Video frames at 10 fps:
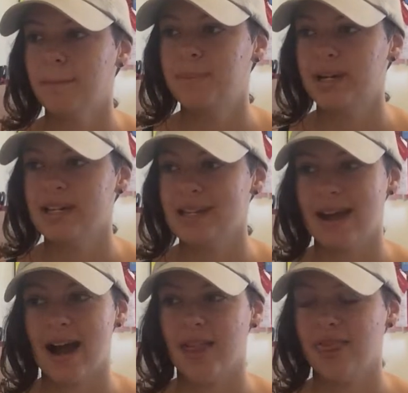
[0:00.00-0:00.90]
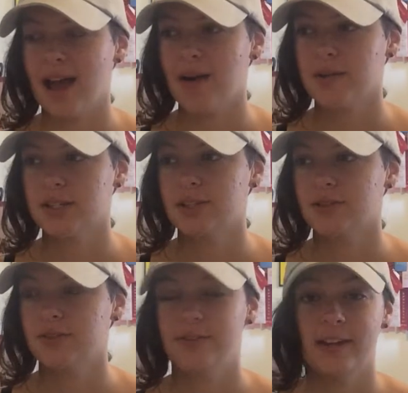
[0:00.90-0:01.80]
But yeah, that was
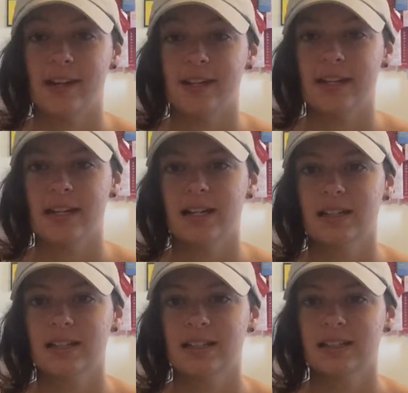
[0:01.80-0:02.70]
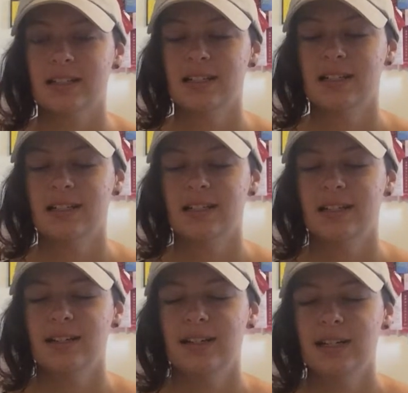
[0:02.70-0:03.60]
very,
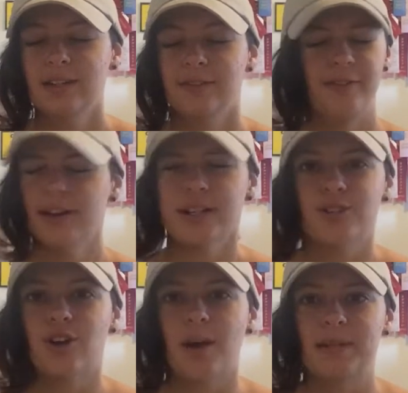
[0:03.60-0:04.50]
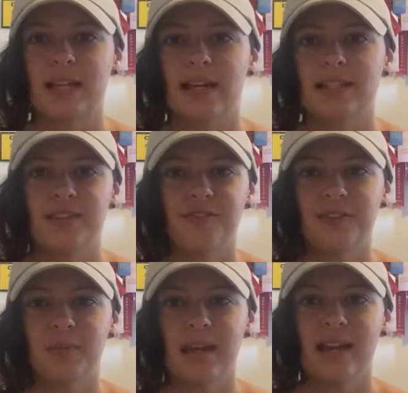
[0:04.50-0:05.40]
very traumatizing
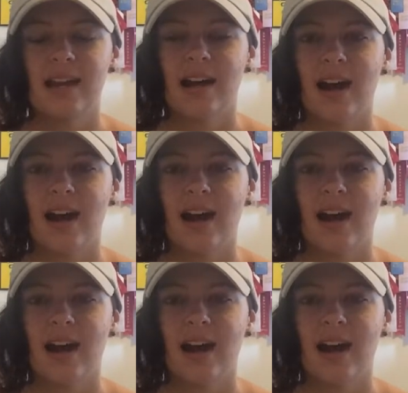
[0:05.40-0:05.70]
for me.